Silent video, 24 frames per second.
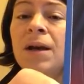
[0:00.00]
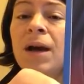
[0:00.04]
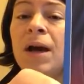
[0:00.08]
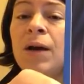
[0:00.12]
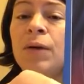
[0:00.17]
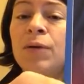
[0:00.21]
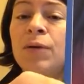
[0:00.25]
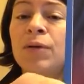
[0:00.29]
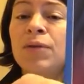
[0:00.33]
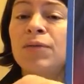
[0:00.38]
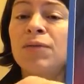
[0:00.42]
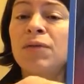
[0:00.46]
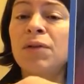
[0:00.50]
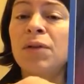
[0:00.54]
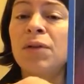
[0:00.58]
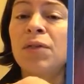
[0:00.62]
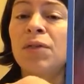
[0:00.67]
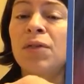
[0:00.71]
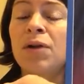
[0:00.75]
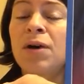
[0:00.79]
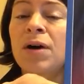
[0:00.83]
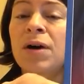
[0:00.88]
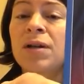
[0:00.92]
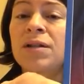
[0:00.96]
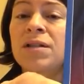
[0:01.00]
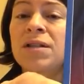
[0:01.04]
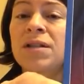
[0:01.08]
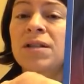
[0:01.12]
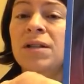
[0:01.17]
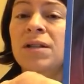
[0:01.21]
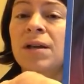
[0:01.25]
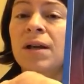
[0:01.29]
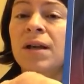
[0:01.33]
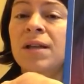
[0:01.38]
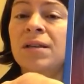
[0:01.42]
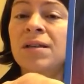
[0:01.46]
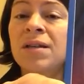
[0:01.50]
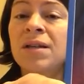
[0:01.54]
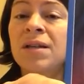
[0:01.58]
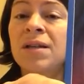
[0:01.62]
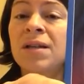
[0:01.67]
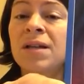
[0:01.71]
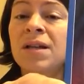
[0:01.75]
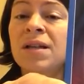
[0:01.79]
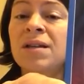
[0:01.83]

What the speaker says: out of the thoughts and the